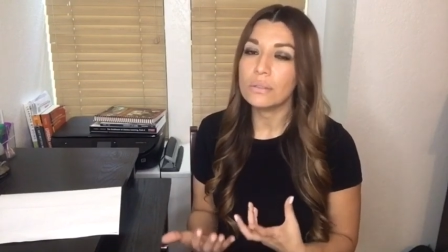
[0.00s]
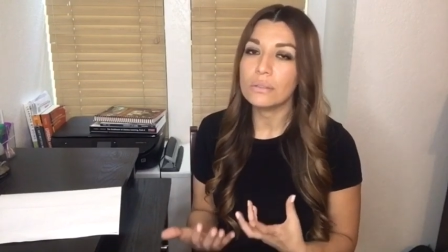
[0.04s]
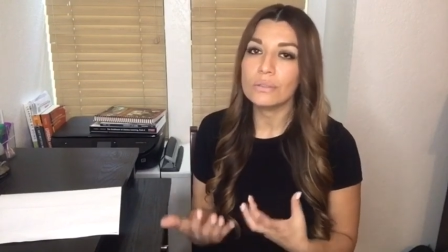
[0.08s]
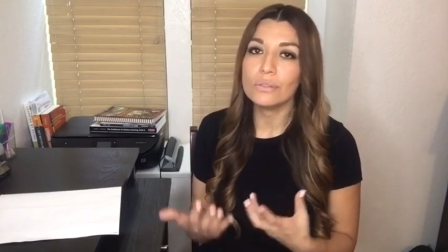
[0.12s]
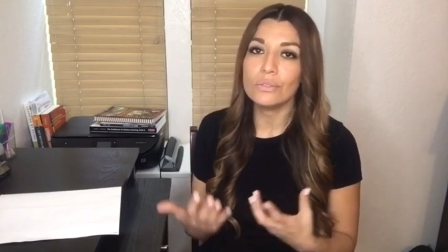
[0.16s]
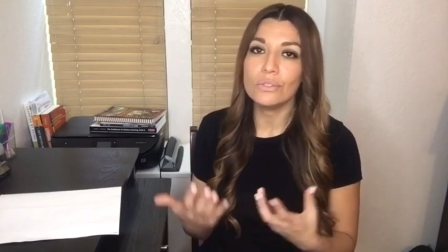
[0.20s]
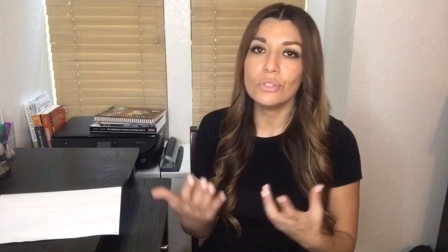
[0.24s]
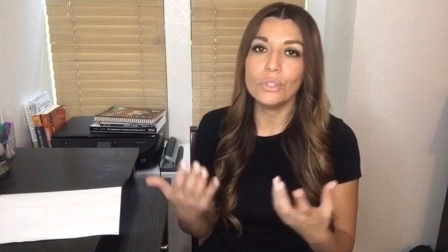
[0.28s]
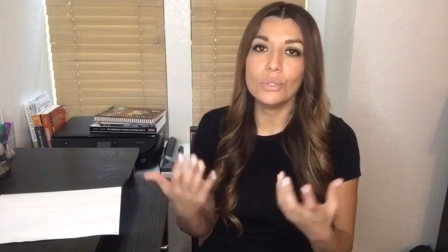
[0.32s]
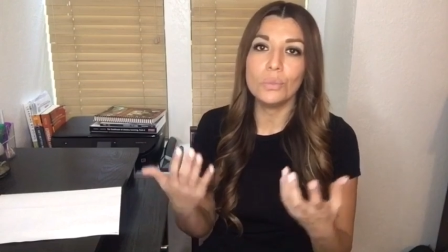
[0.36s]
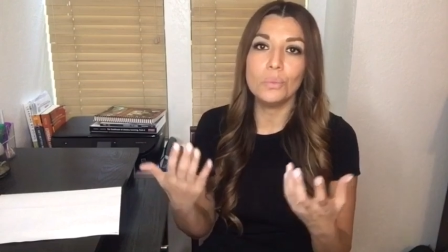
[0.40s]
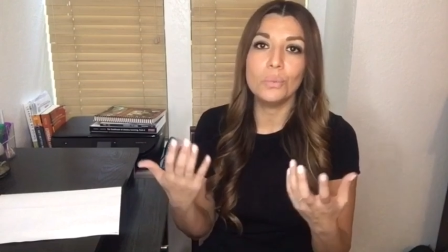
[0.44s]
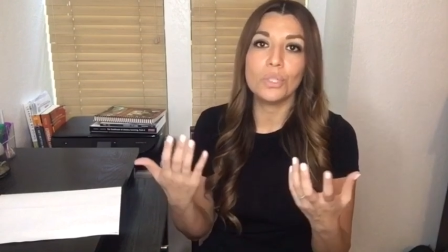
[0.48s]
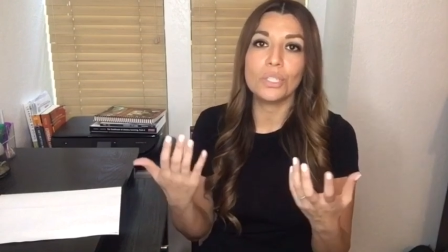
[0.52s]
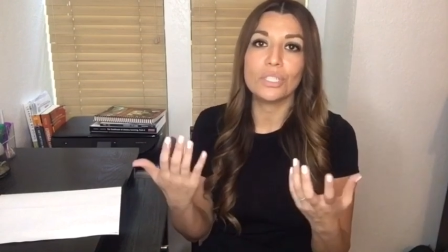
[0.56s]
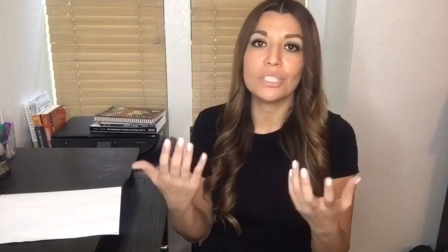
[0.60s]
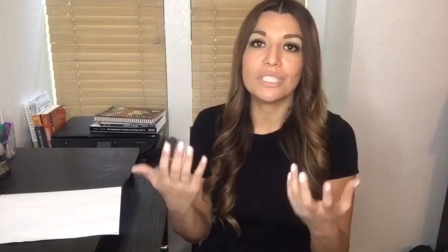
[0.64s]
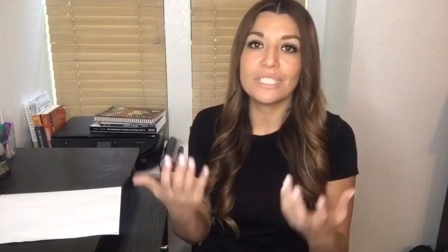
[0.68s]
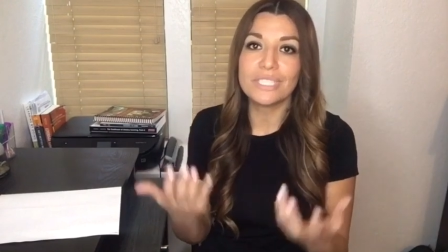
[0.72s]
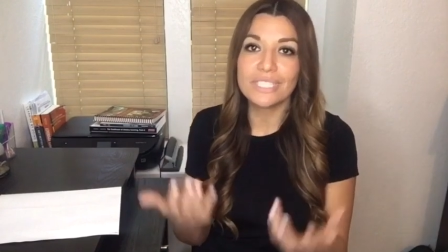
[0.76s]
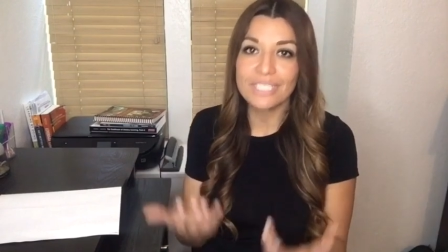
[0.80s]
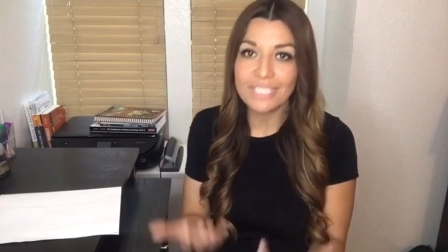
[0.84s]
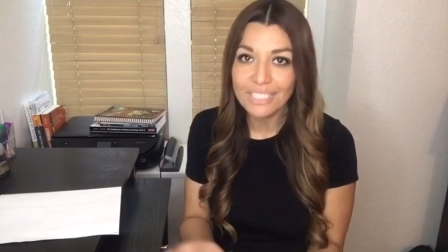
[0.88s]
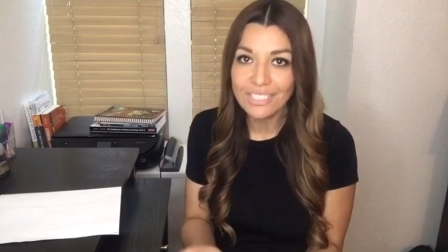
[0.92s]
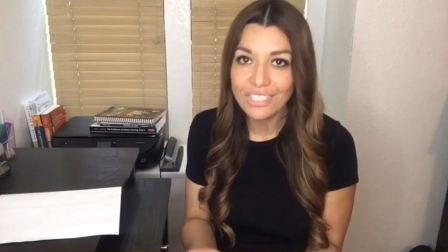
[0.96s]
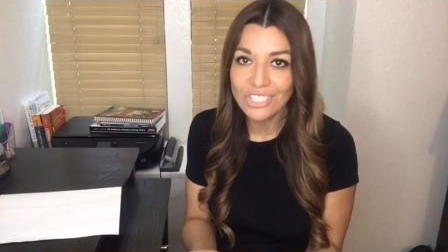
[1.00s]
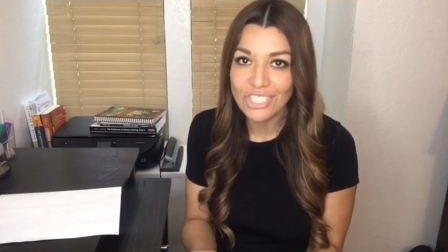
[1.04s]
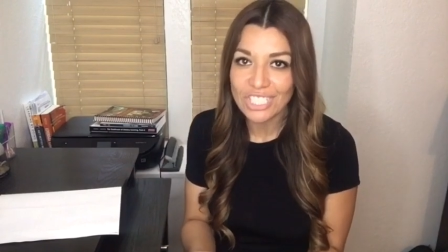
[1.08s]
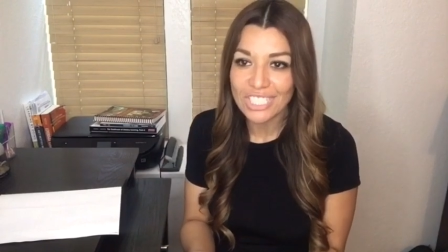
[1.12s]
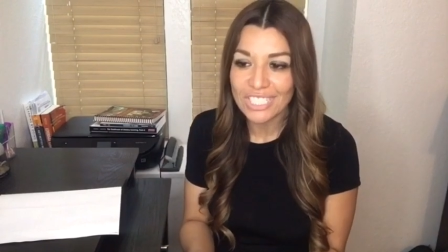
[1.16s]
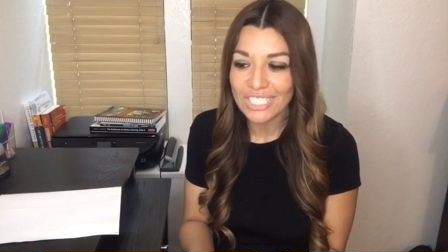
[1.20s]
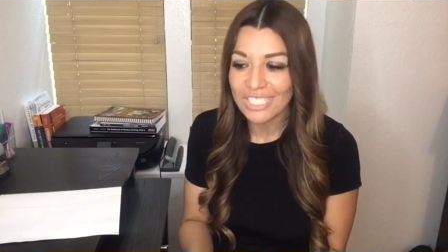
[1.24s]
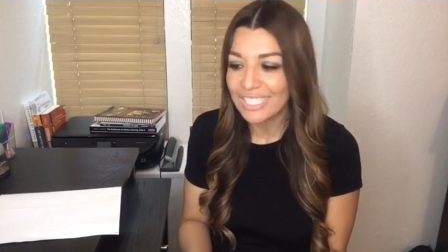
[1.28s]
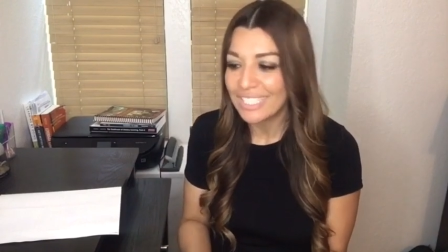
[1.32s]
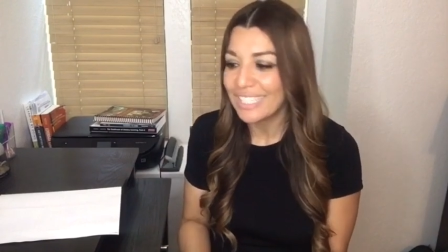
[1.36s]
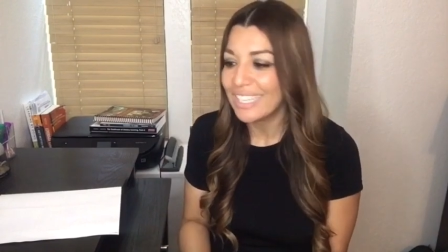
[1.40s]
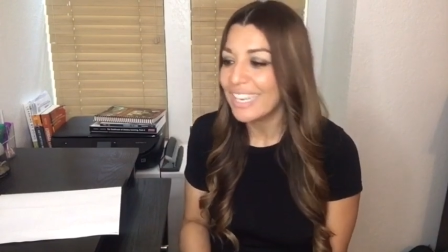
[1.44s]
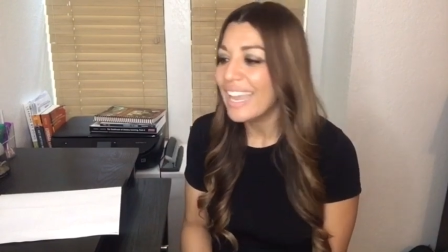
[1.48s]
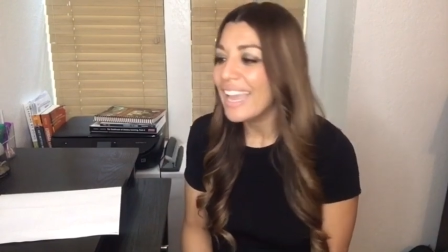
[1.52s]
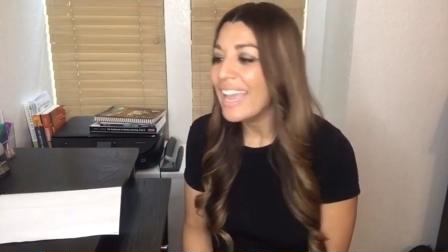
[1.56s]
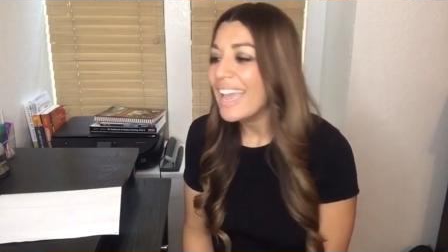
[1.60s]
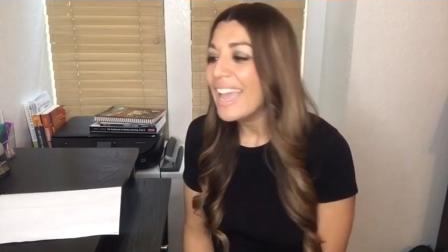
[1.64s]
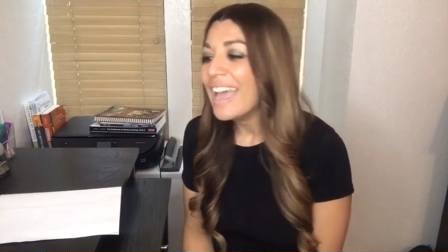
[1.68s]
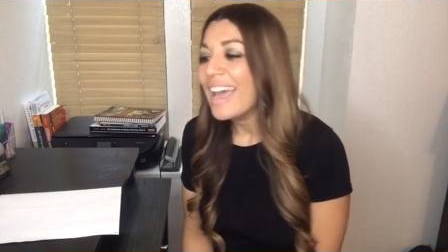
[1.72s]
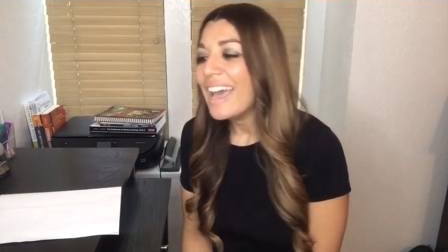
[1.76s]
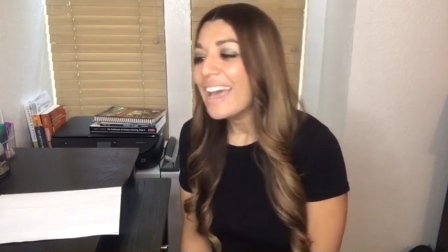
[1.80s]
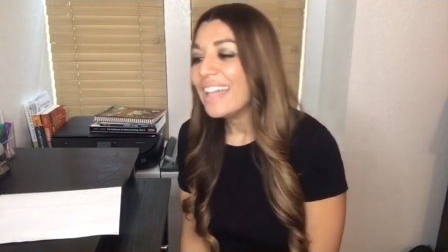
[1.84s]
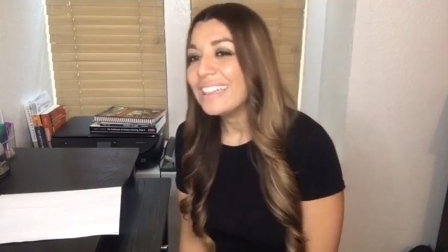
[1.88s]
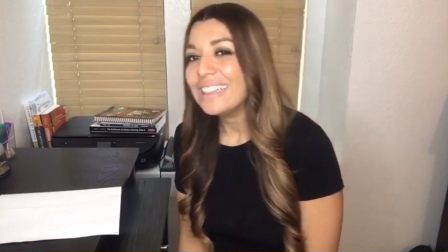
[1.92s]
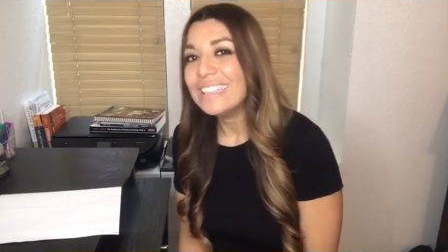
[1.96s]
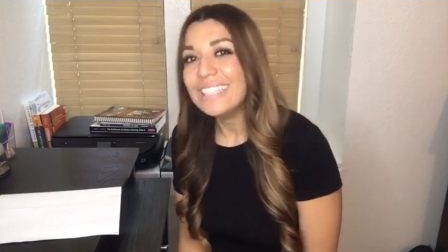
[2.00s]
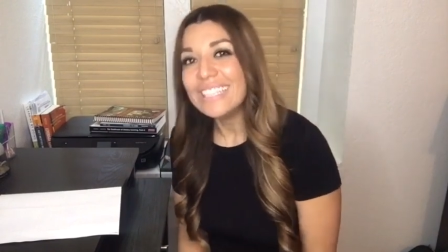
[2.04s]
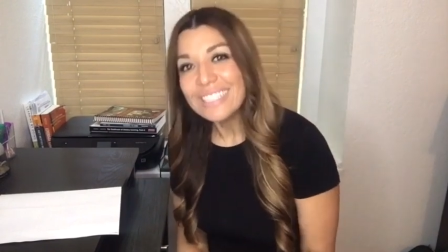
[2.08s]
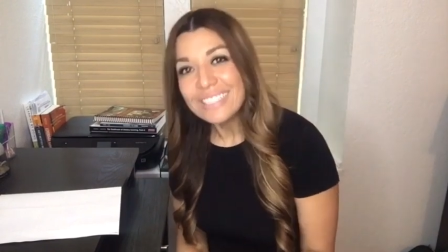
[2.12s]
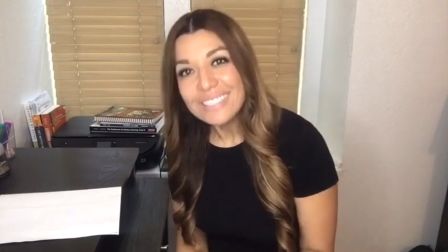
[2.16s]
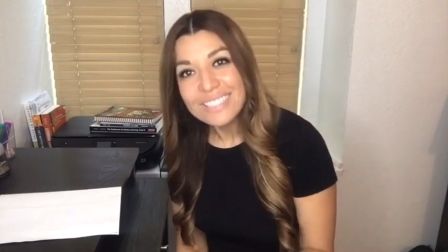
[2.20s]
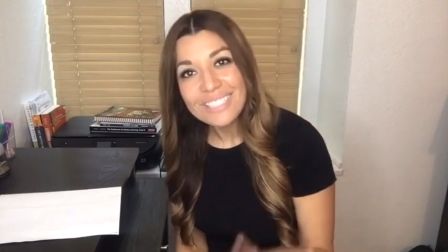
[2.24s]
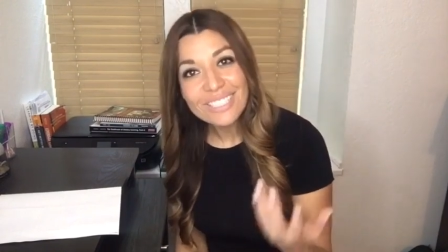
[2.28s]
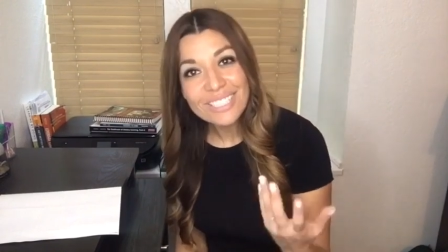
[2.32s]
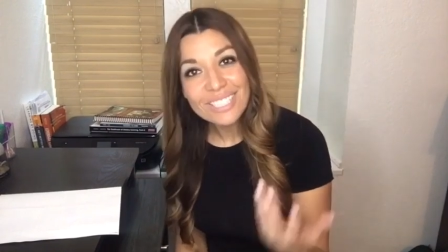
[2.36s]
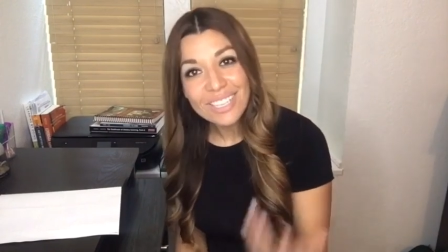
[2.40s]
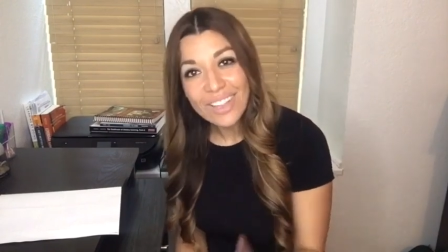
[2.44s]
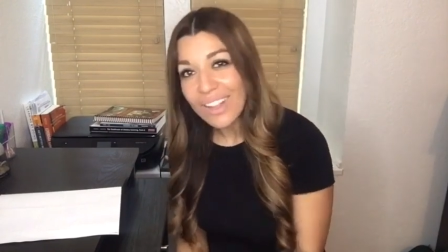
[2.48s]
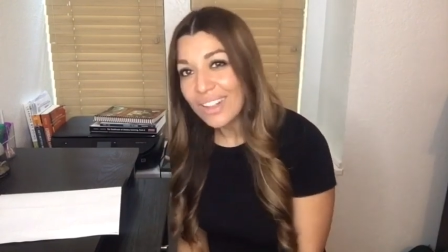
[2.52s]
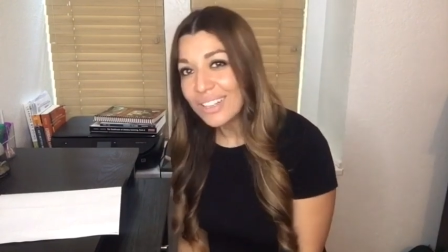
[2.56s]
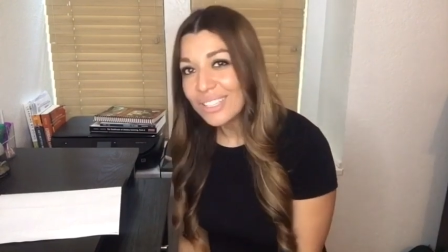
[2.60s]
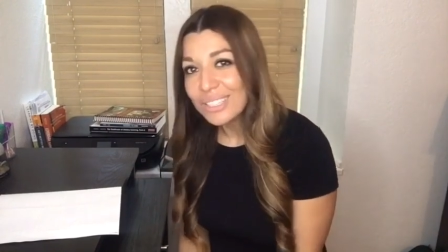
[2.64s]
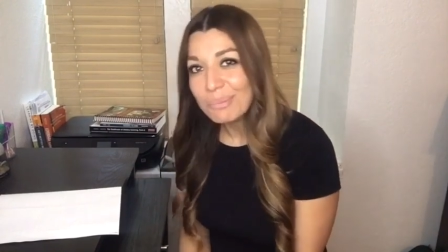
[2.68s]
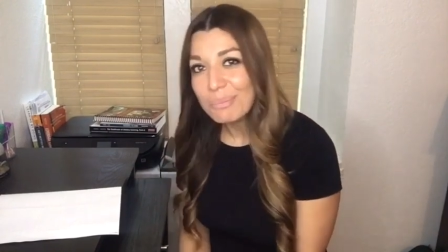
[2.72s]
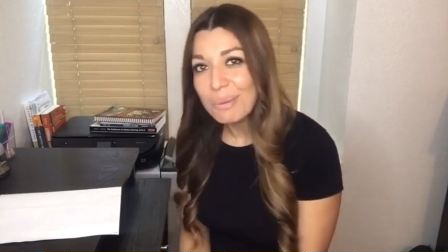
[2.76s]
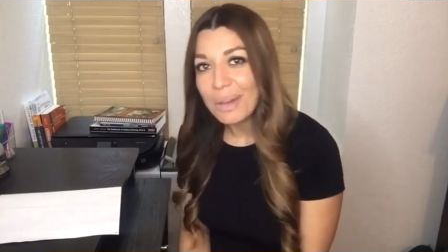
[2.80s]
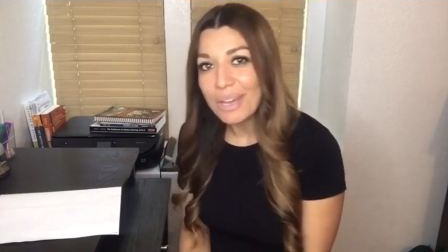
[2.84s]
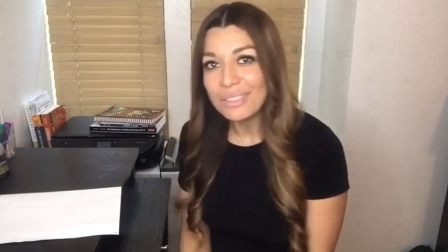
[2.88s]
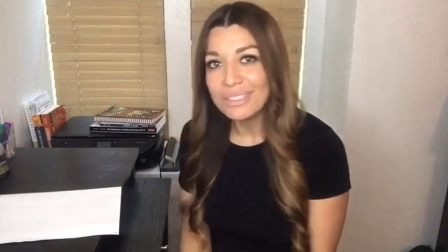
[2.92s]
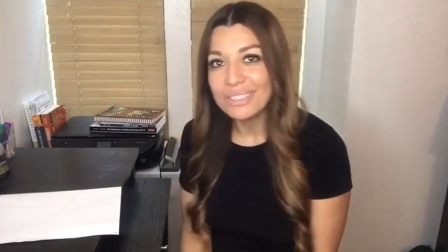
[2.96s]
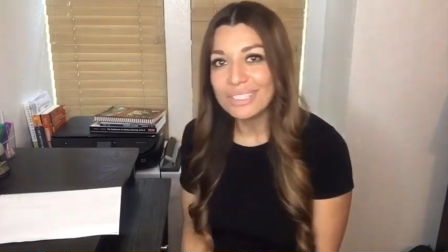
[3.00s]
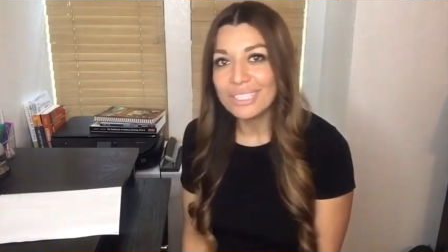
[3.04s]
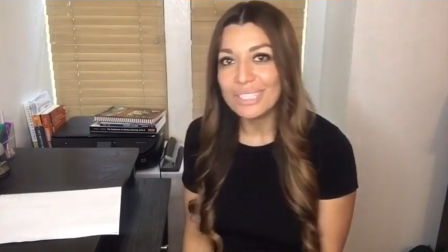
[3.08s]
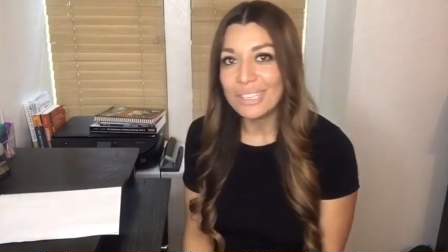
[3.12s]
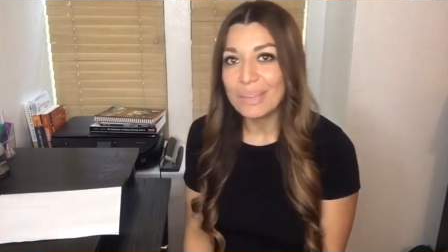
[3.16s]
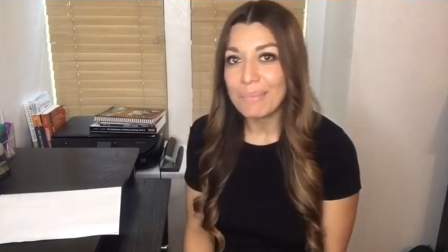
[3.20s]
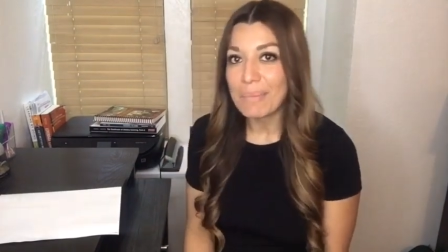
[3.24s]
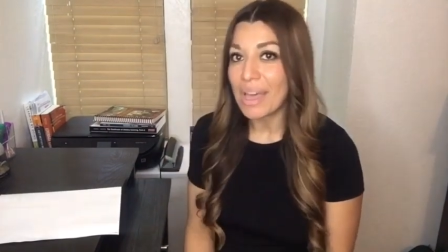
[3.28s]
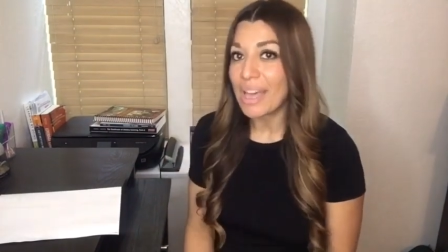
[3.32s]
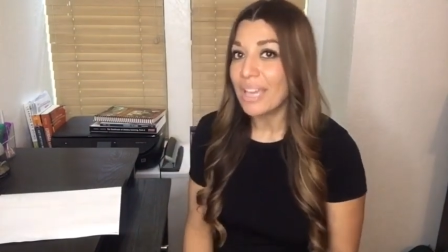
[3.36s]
you were teaching, let's talk about them.